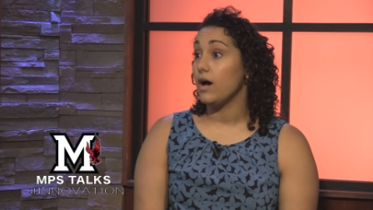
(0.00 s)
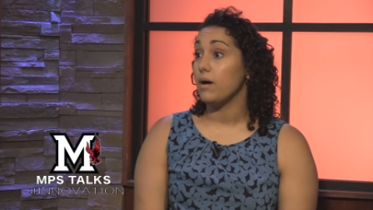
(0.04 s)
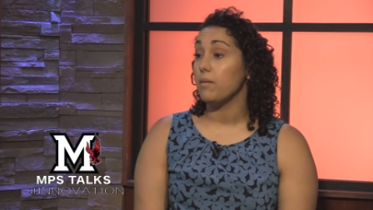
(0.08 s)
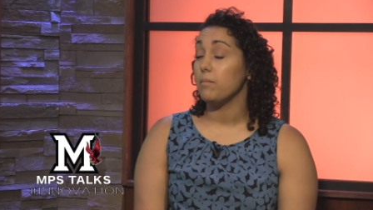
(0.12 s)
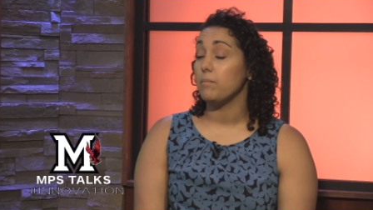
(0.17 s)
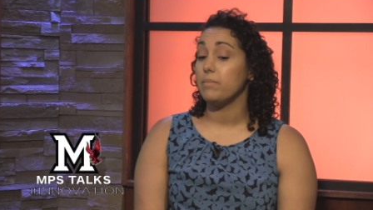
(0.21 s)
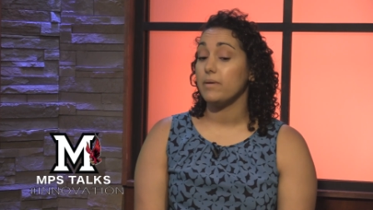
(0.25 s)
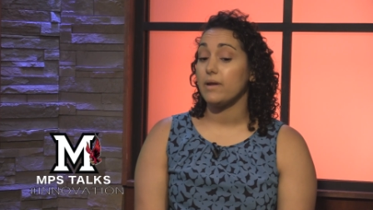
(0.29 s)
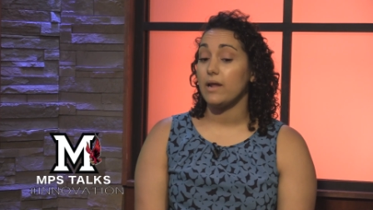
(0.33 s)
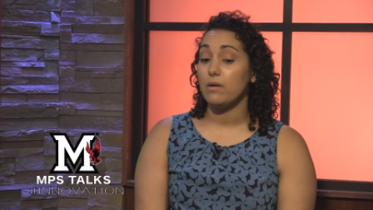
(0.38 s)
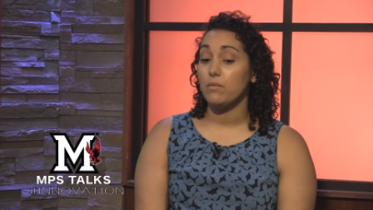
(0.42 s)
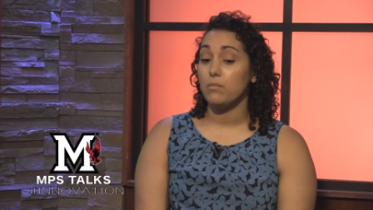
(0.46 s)
uh,
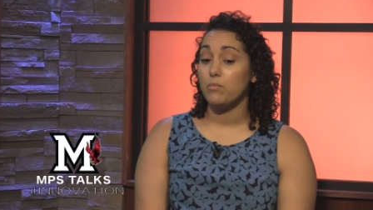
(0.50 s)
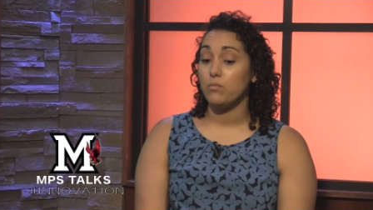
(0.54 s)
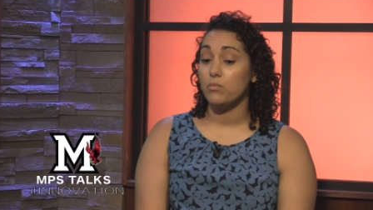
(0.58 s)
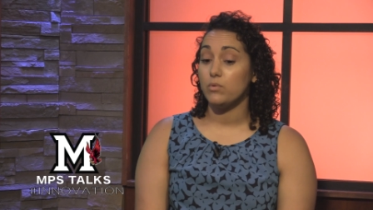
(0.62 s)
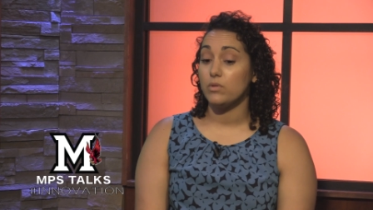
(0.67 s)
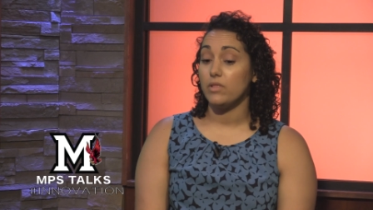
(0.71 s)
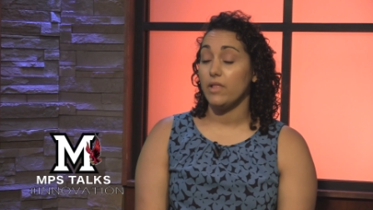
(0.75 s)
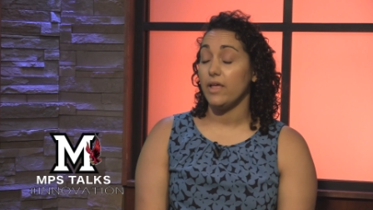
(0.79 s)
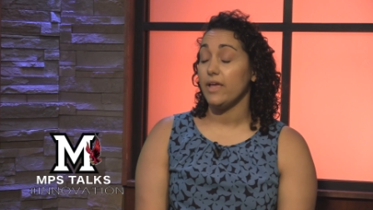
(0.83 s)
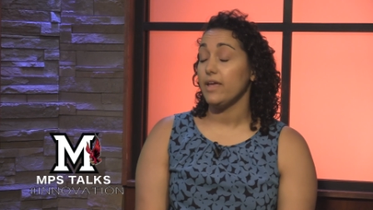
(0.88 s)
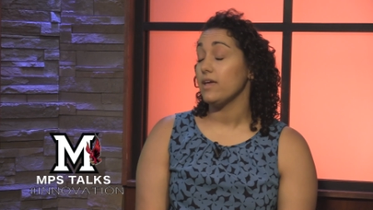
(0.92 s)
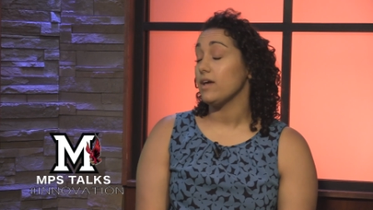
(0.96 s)
but i
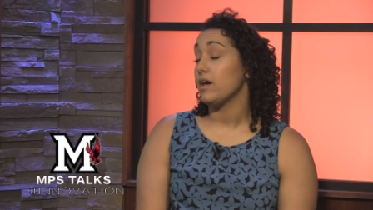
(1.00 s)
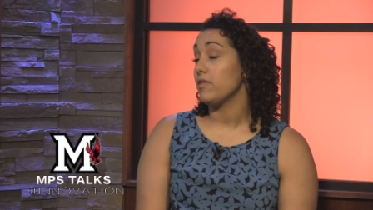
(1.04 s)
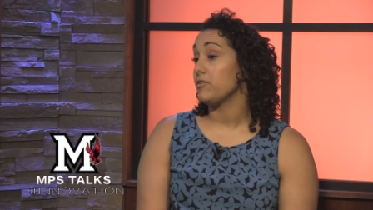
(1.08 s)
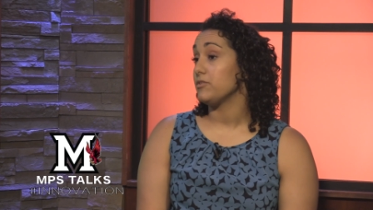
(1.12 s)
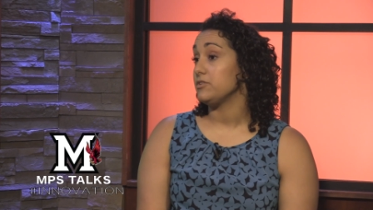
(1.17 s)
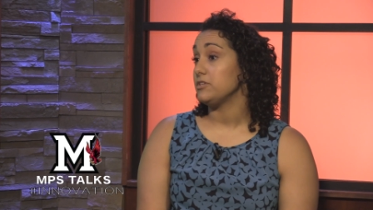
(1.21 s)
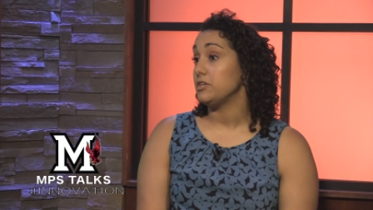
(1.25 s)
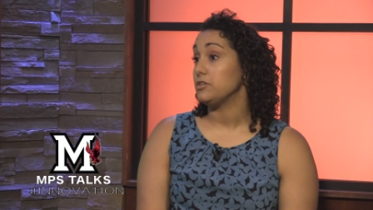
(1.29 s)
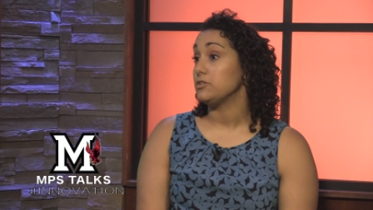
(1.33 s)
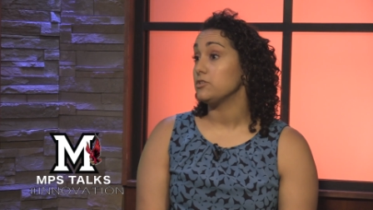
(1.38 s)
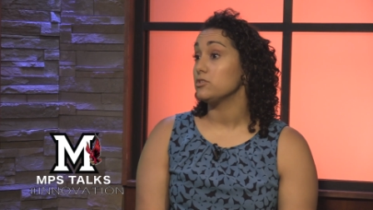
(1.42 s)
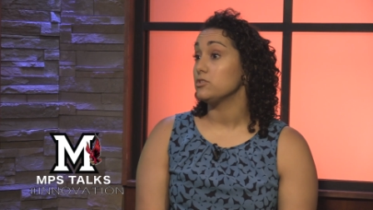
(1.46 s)
would like other
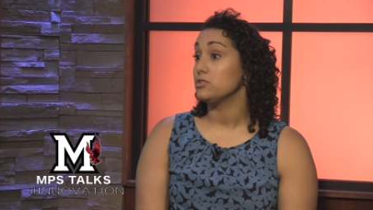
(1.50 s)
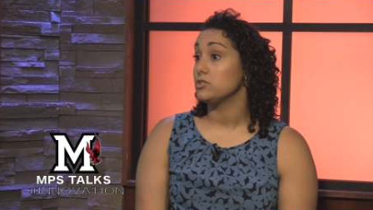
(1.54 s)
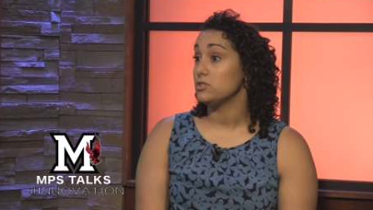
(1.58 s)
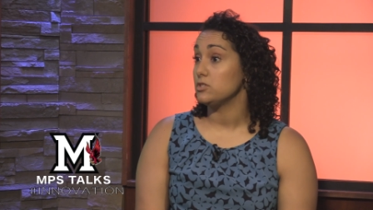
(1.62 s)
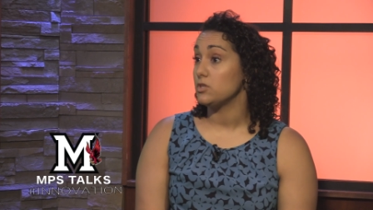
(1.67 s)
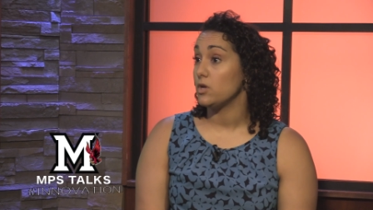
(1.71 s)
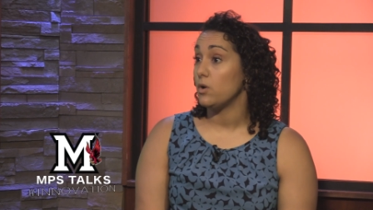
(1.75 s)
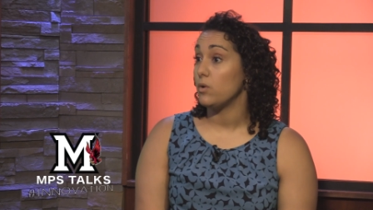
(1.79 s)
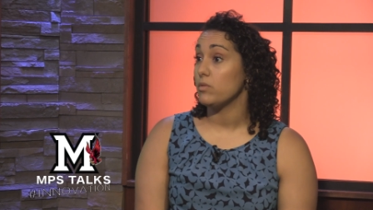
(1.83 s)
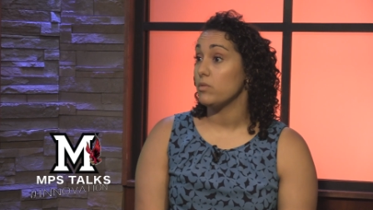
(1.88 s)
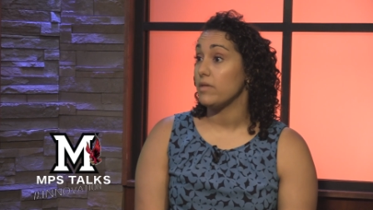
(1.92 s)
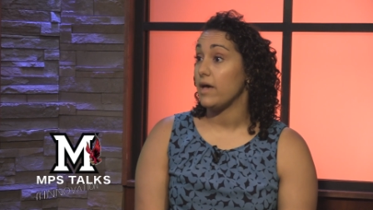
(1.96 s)
teachers to
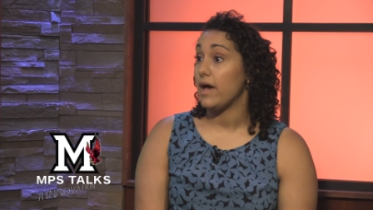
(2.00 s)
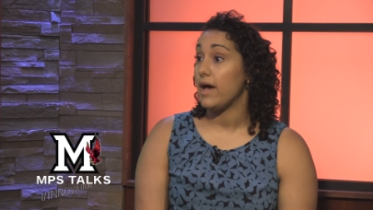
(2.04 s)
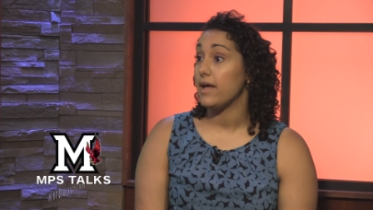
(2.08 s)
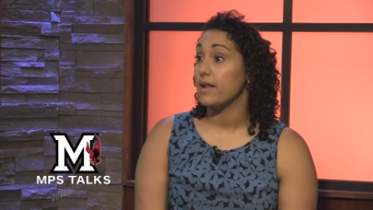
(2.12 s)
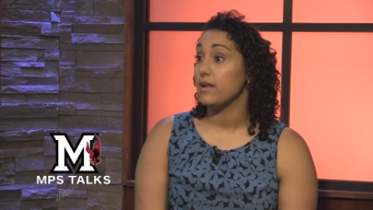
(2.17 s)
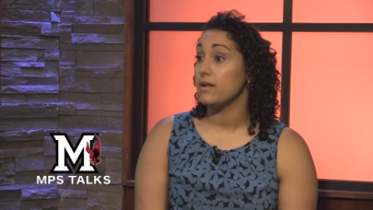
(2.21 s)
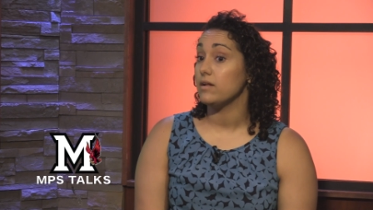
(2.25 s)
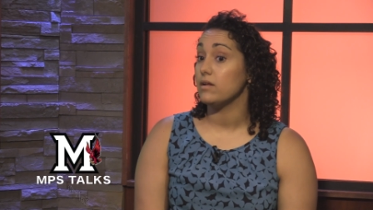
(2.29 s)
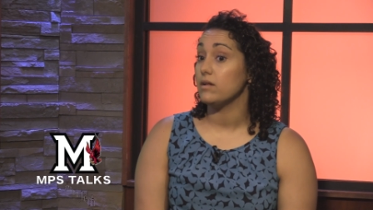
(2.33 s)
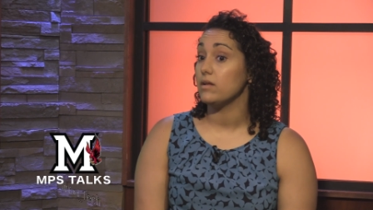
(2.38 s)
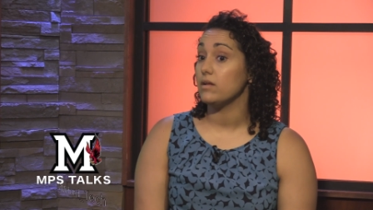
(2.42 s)
know that